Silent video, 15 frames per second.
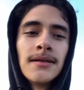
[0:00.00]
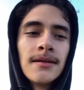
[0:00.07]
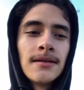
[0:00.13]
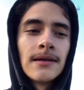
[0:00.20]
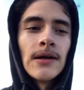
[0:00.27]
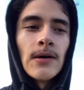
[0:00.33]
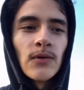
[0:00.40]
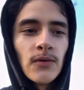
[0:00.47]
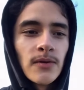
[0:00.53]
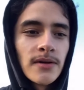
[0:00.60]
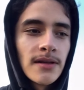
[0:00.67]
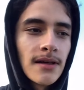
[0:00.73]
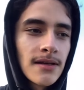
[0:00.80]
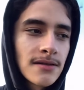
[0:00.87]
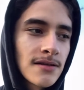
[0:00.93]
I'm the one
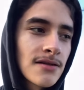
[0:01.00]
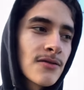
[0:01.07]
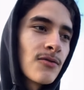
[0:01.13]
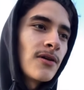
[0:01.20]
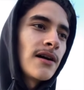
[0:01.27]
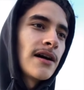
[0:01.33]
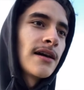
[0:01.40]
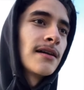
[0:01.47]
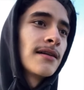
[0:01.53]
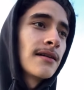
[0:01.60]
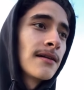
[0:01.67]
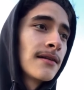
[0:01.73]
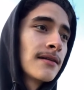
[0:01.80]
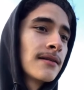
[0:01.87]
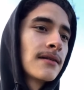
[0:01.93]
that's just quiet
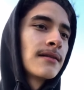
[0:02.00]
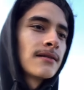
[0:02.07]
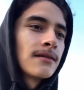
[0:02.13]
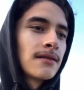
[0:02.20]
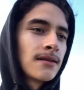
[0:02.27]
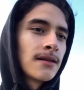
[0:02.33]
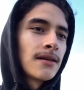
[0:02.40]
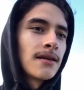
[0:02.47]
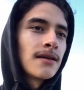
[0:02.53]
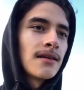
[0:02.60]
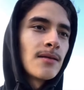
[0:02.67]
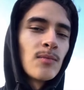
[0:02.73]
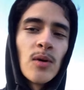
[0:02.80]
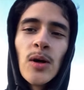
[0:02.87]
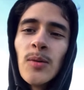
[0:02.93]
in the
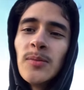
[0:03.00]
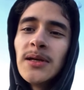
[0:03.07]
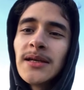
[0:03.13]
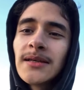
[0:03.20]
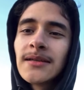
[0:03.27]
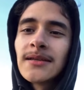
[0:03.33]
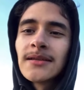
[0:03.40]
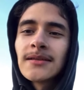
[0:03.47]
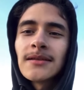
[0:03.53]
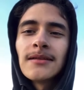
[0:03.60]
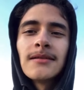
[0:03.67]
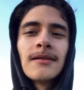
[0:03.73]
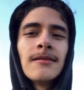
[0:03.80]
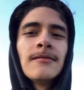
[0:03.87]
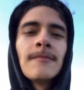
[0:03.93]
moment, you
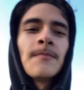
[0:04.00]
know?